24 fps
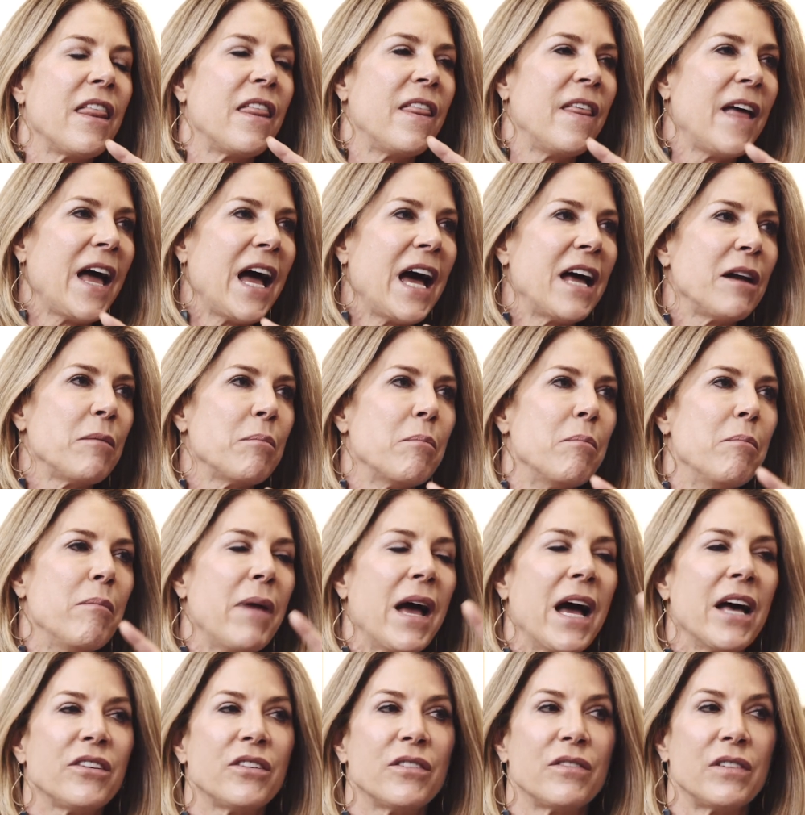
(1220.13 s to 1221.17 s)
That
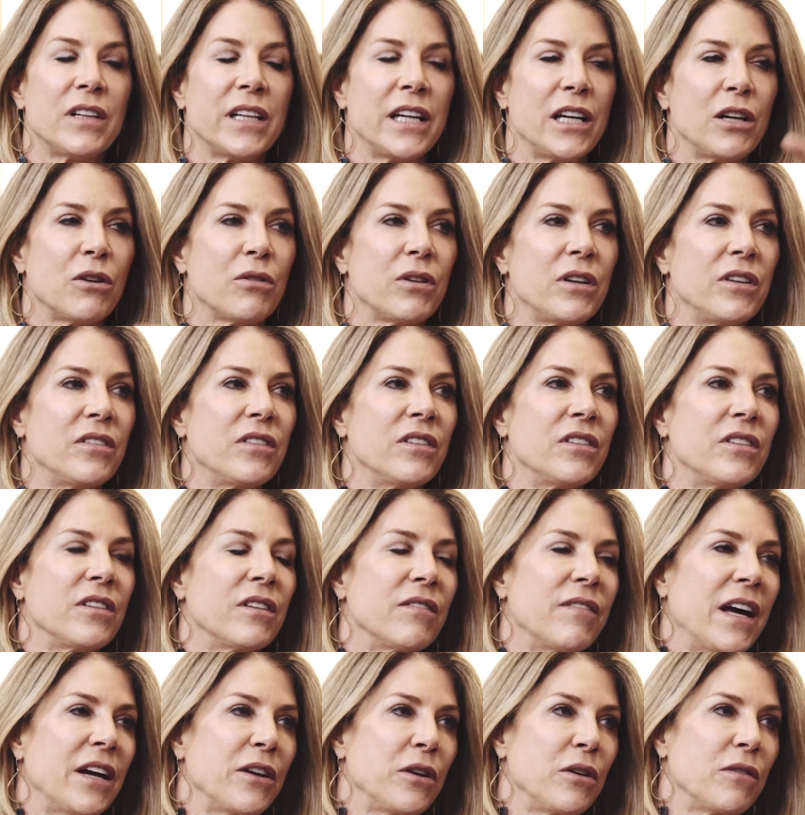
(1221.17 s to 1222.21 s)
massively increases the
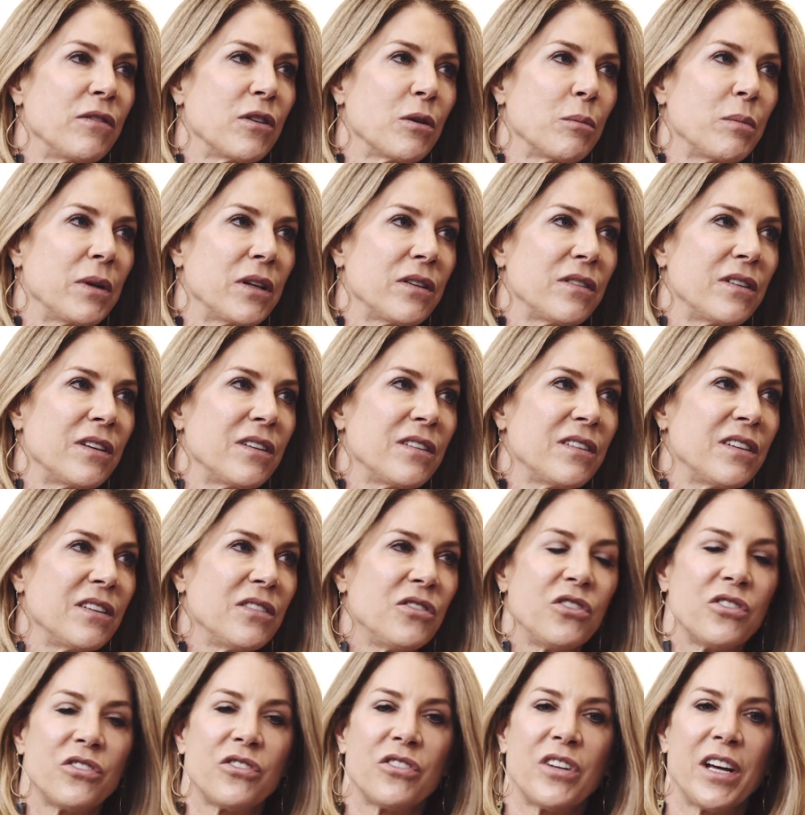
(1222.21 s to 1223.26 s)
value of your business. It's
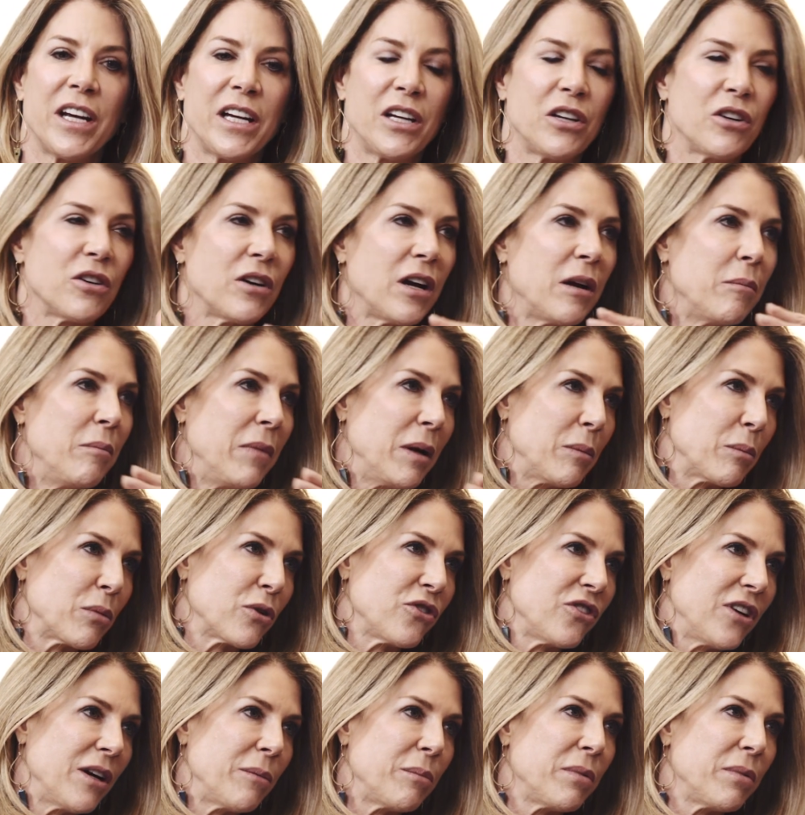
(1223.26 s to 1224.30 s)
just like a membership.